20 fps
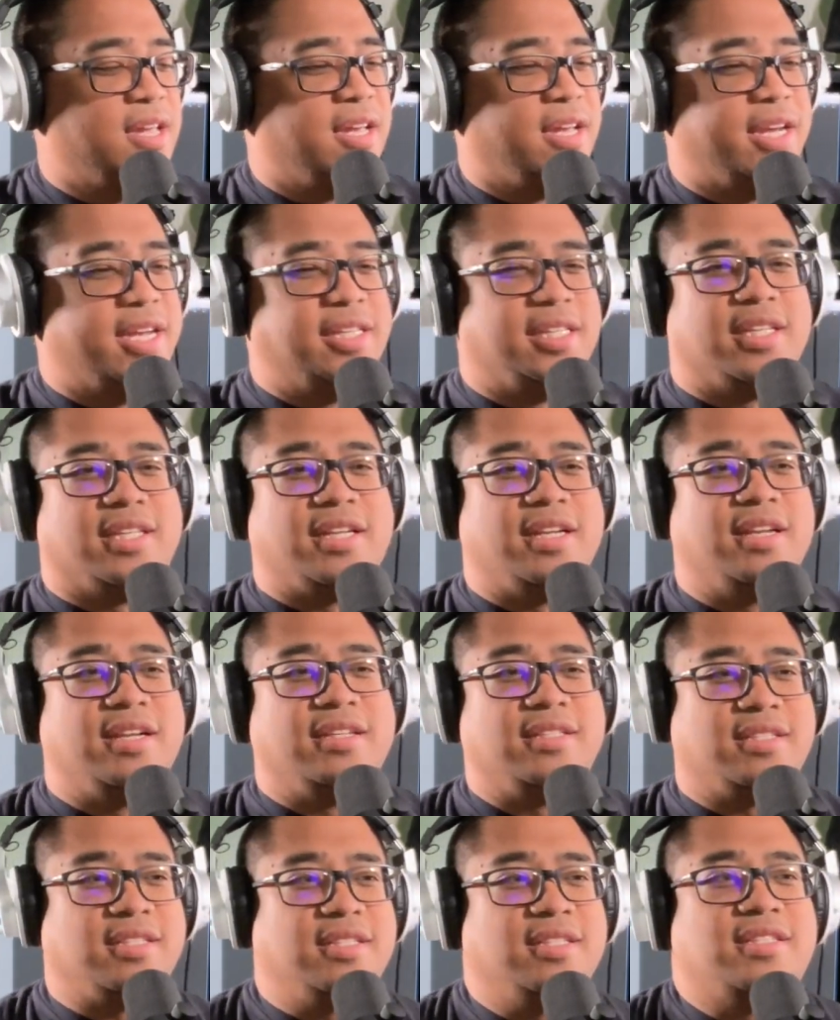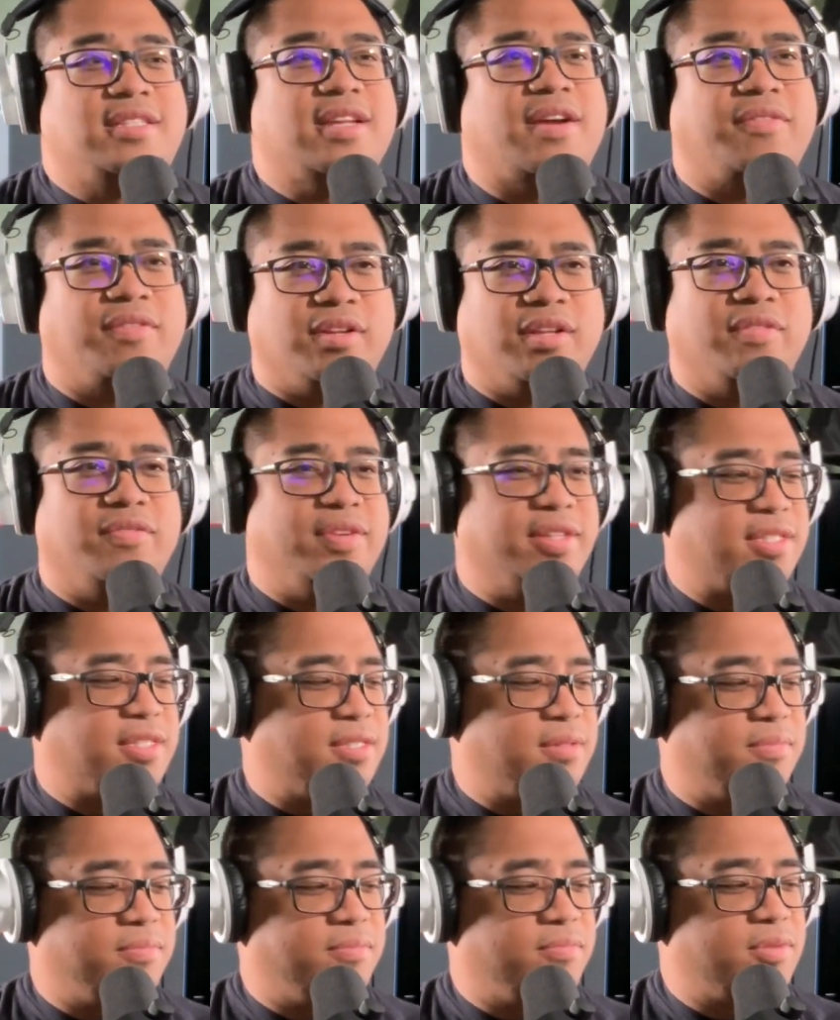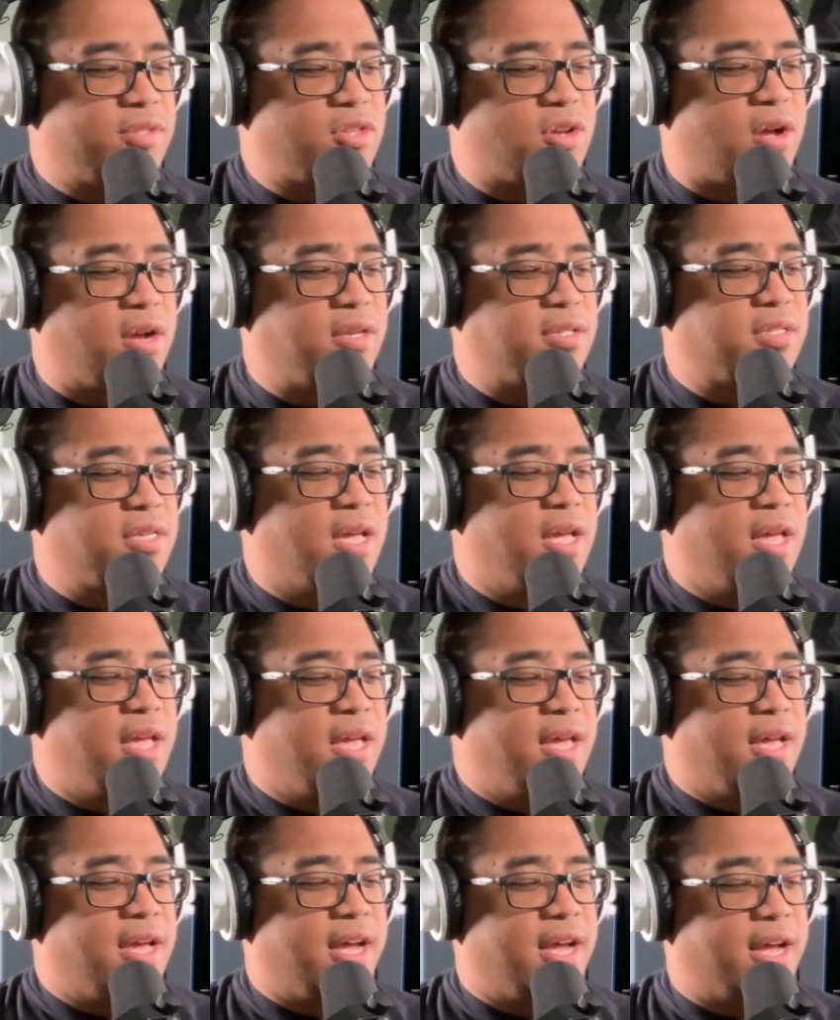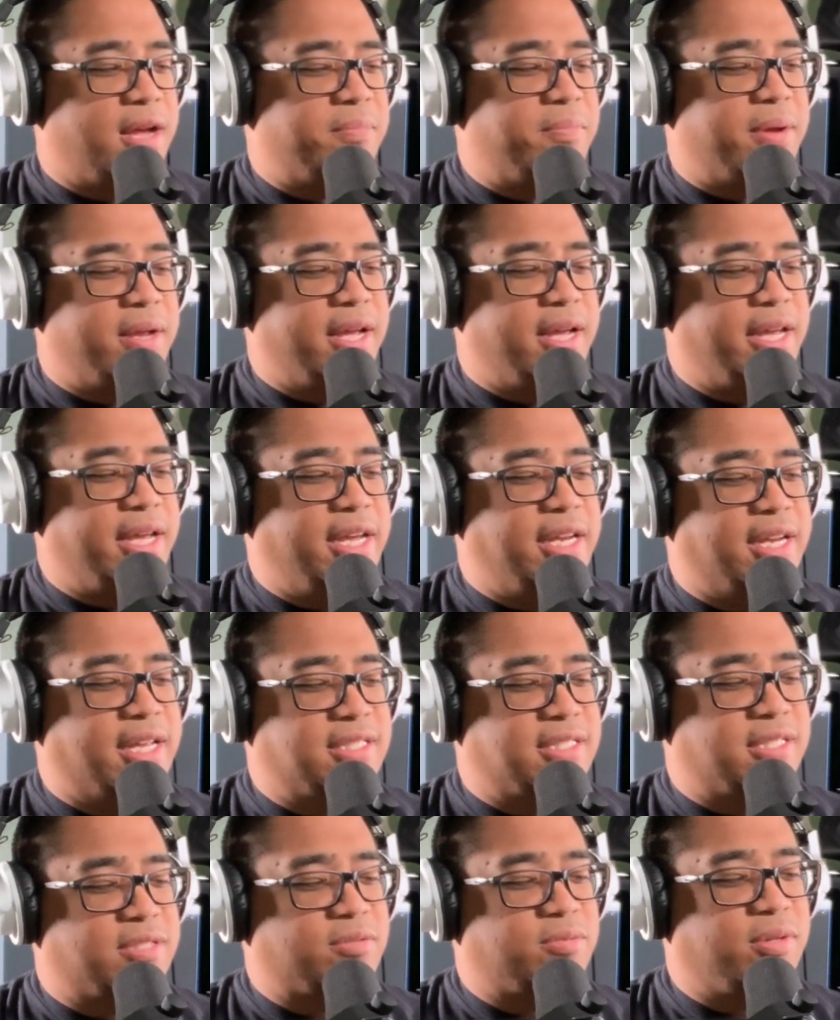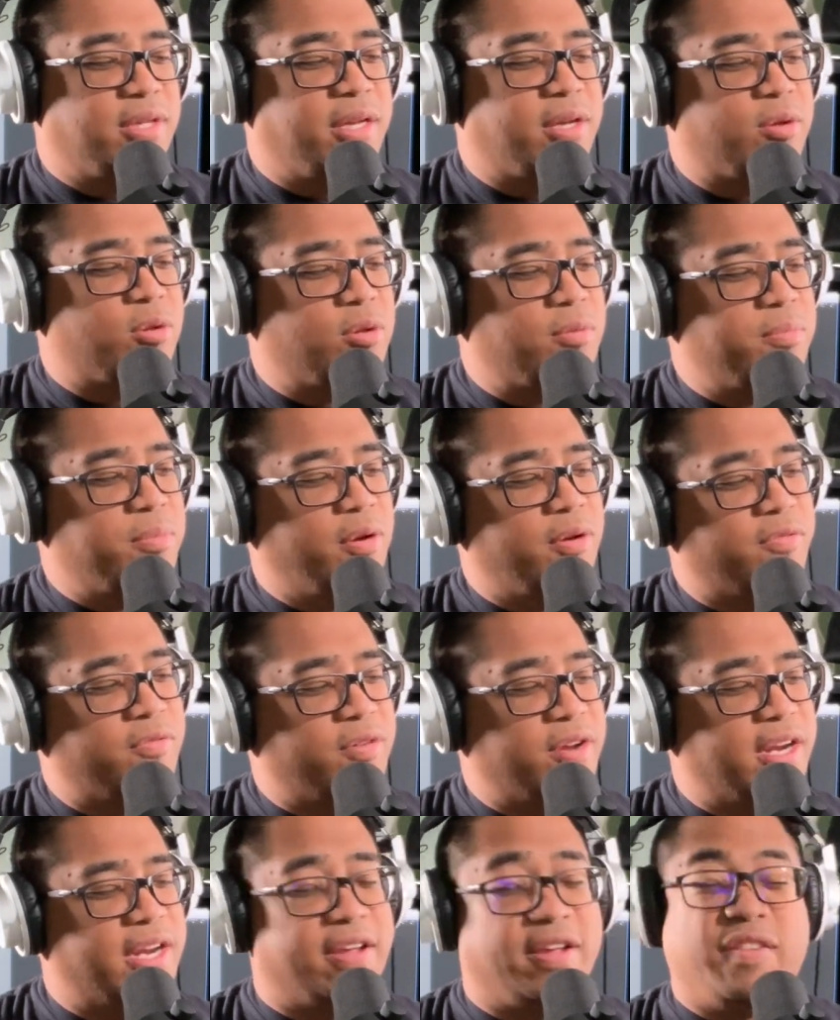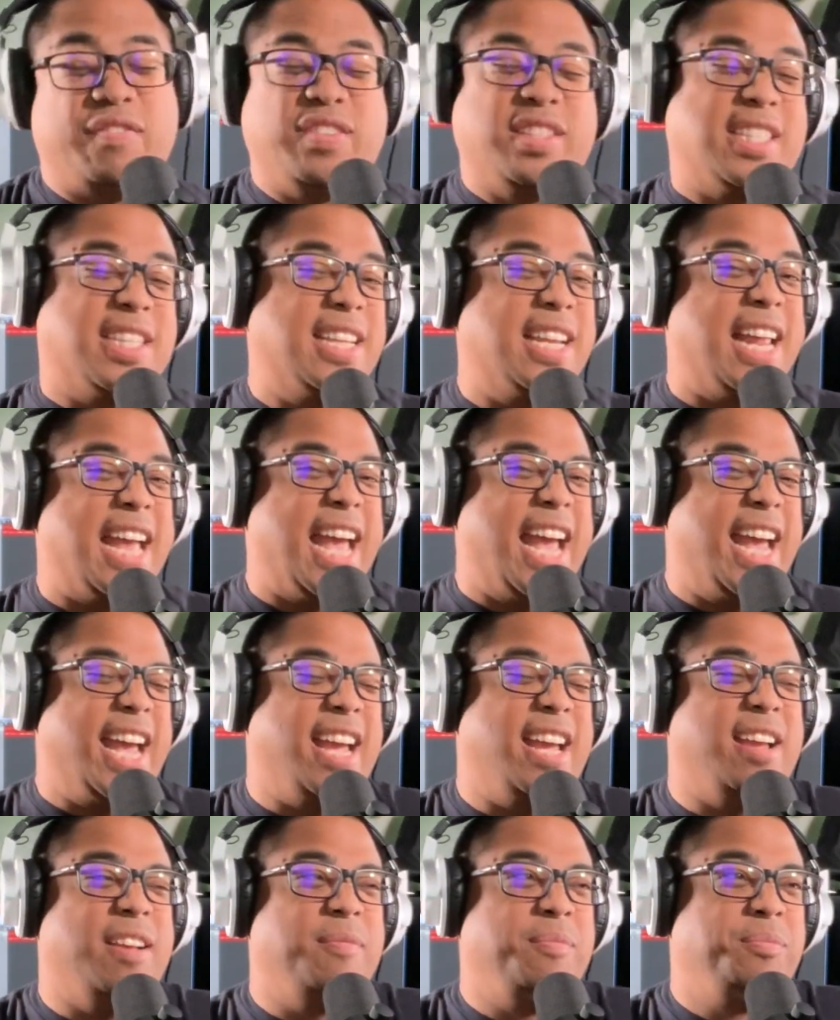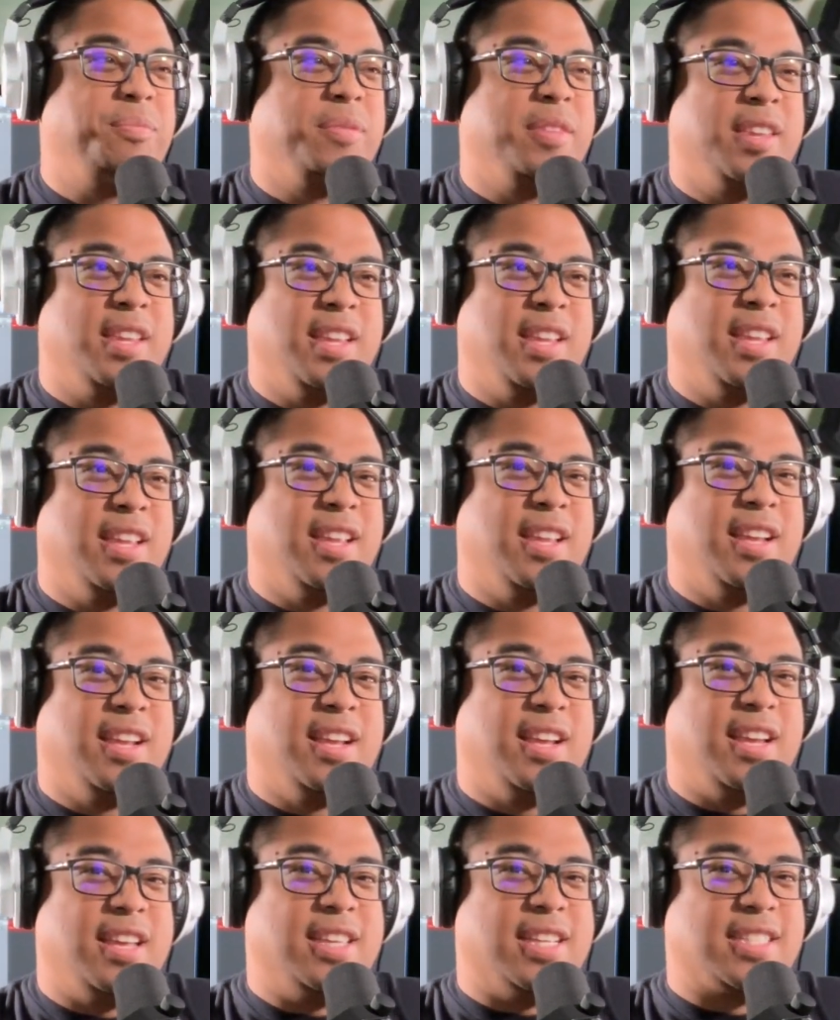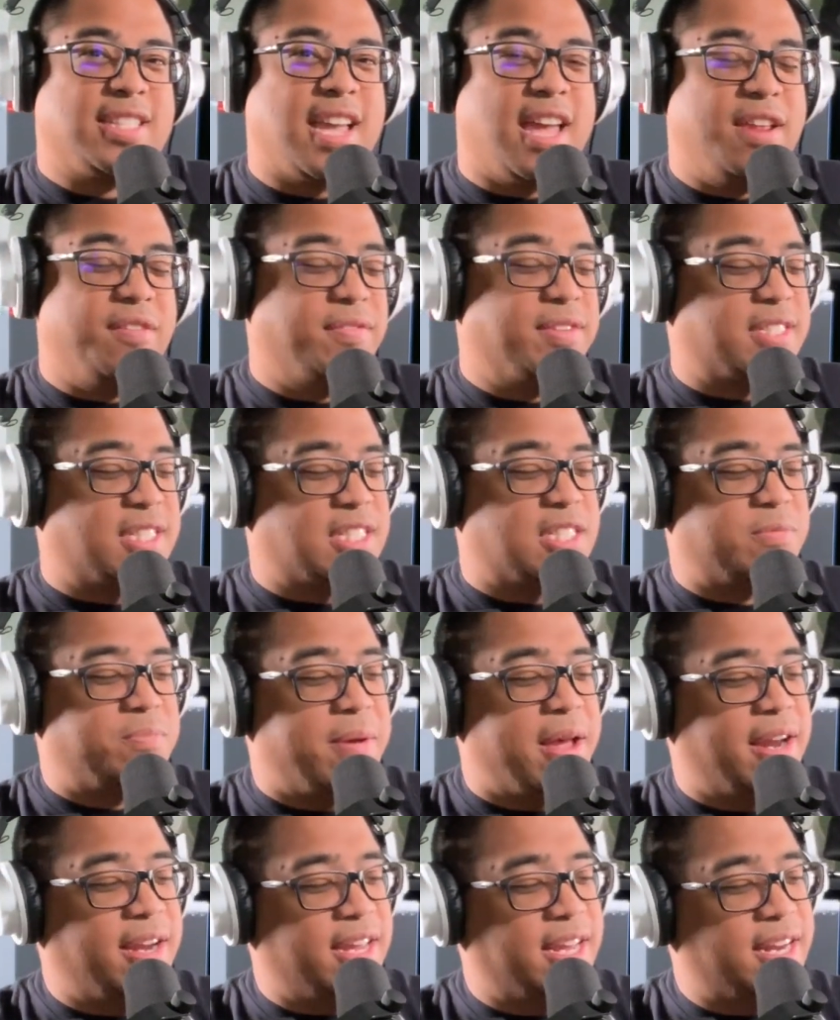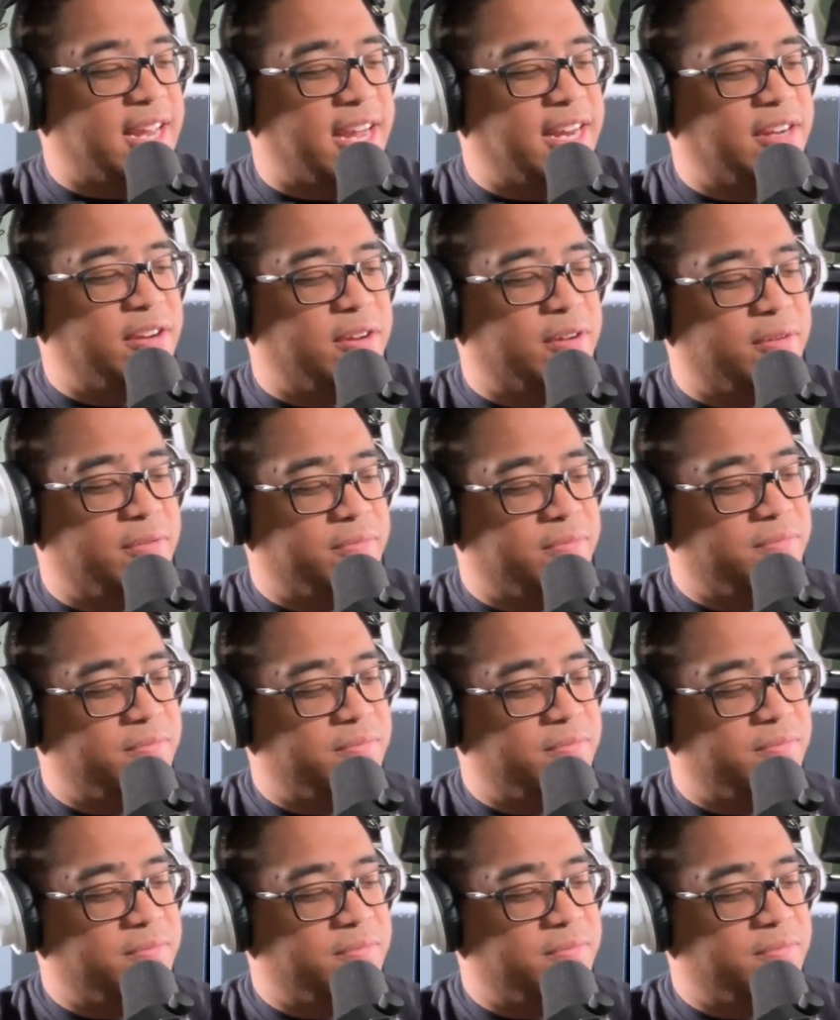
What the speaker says: He did in several of his songs, but he does this really cool move when if it's an A that's kind of a suspended, I do